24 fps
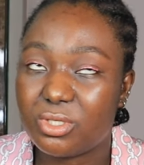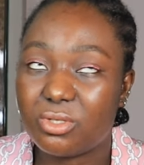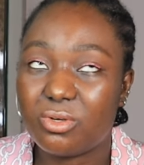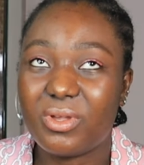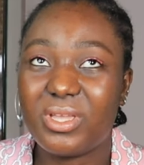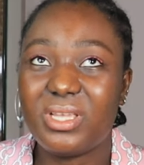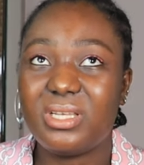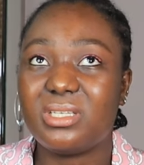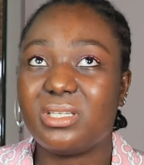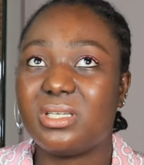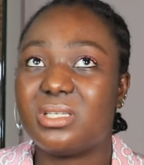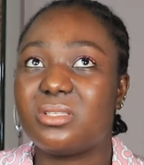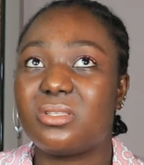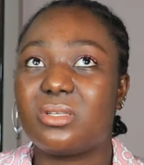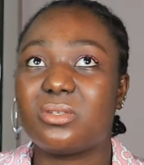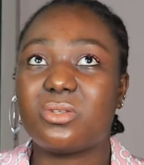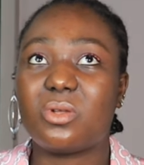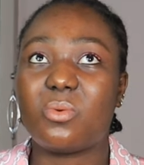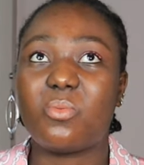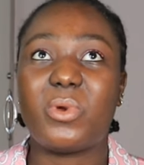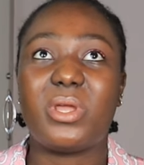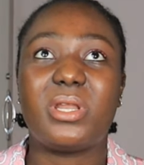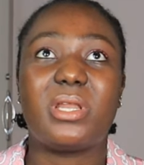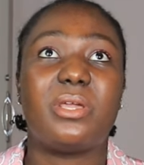So India is not
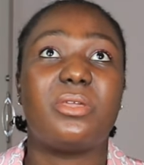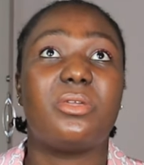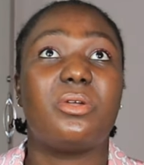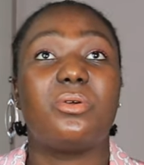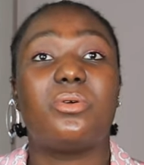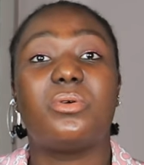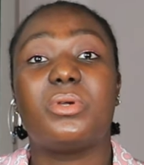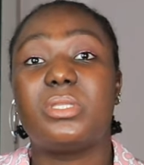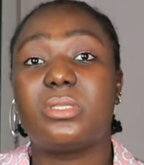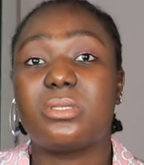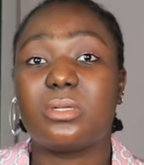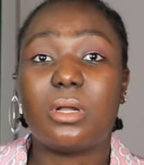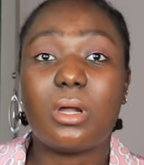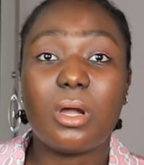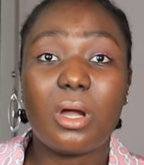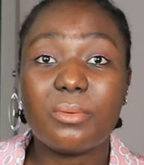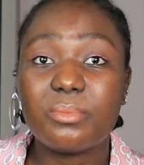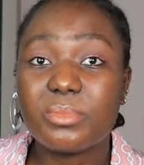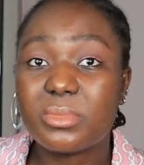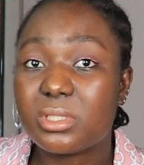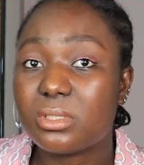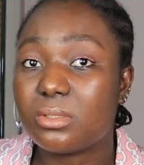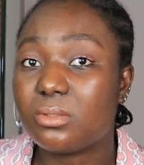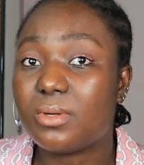somewhere that you're going to
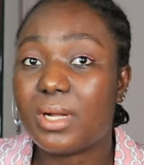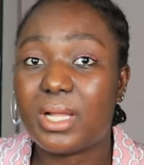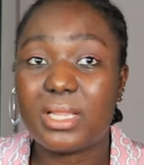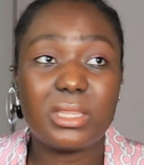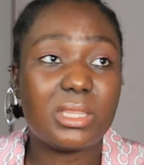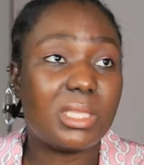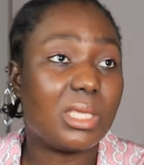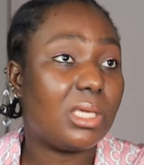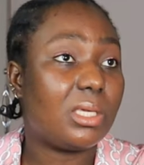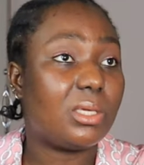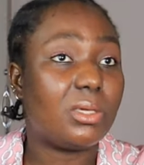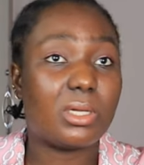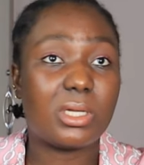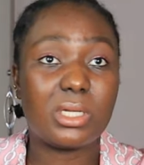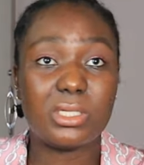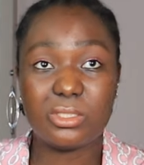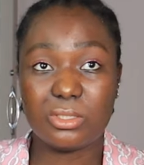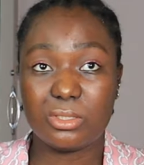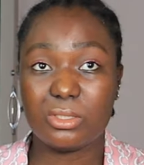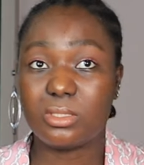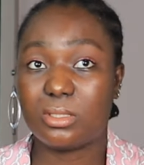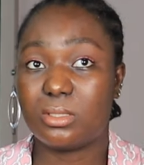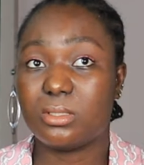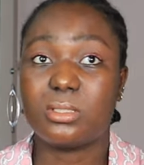come to and think you
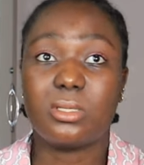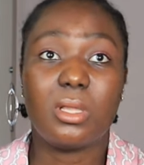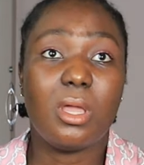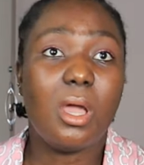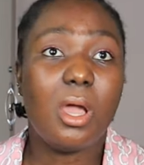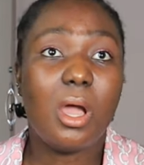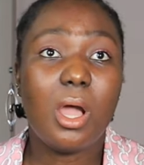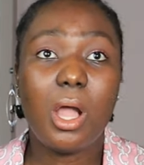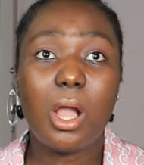can just